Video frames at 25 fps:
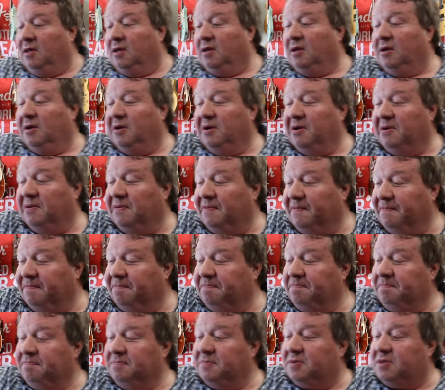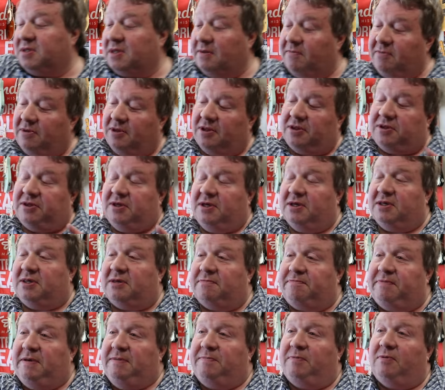Some of the things
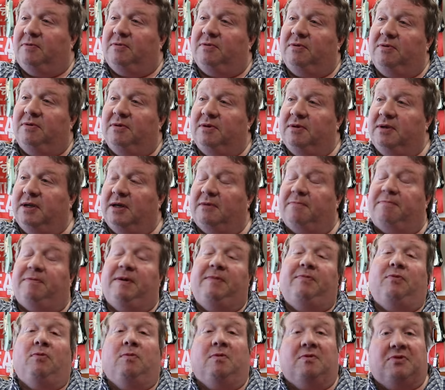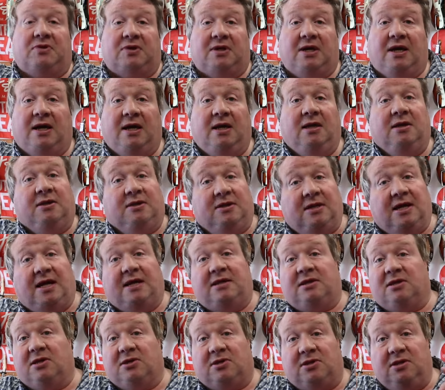that people will say
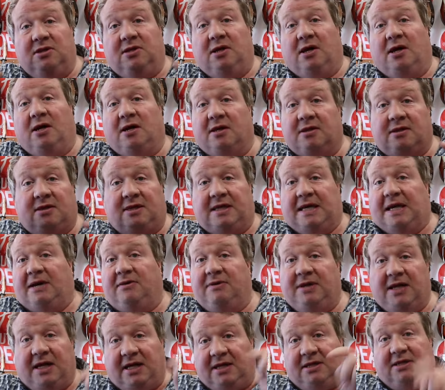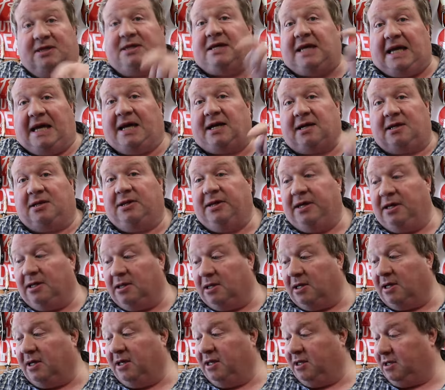that does not sound exactly
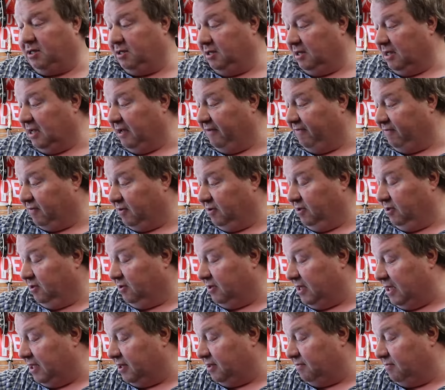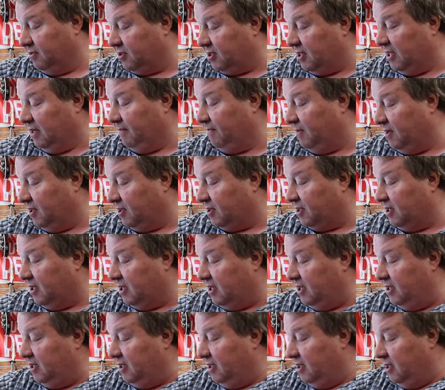like, I've had them side by
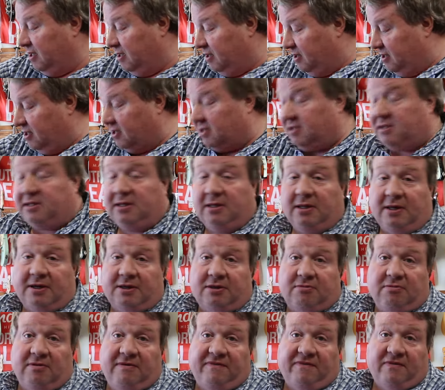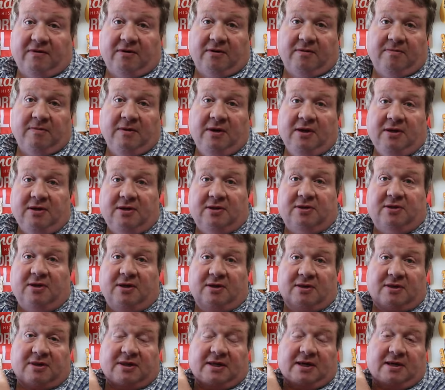side. This Deluxe Reverb does
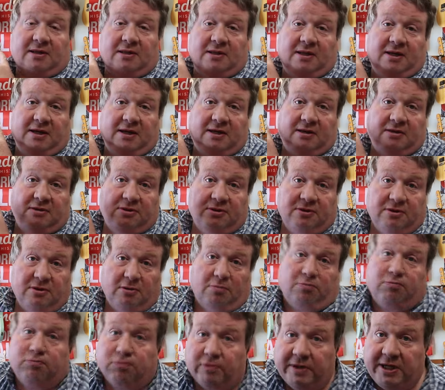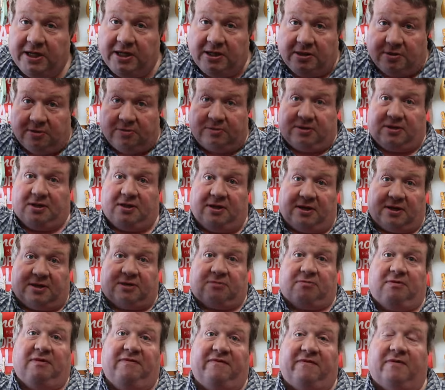not sound like the real
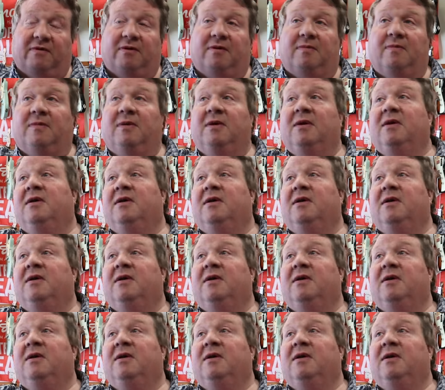Deluxe Reverb.